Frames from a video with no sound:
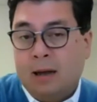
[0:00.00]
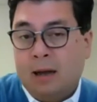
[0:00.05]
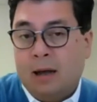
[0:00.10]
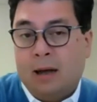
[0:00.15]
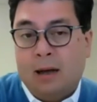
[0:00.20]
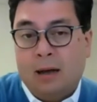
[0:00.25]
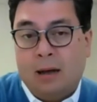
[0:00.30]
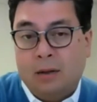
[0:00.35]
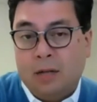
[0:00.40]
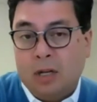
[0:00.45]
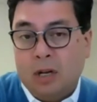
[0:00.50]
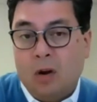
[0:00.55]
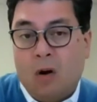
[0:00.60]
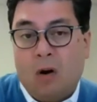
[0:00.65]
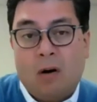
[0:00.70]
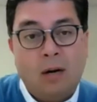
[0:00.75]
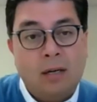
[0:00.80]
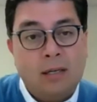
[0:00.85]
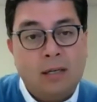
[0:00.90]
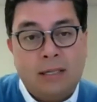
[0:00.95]
the
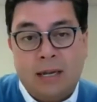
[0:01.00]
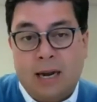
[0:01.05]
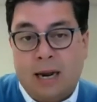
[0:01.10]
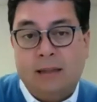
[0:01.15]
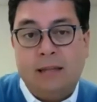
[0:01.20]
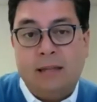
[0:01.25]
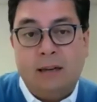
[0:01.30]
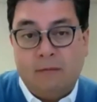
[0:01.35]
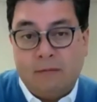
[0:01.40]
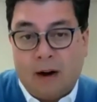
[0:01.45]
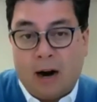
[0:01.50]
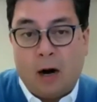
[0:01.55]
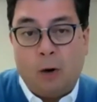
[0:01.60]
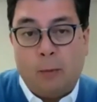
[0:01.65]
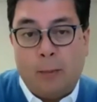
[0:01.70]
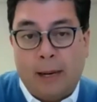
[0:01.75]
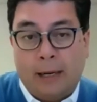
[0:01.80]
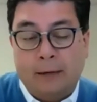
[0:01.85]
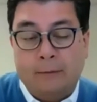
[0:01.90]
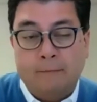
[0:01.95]
arts, and the
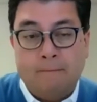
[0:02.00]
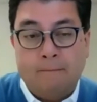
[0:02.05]
environment.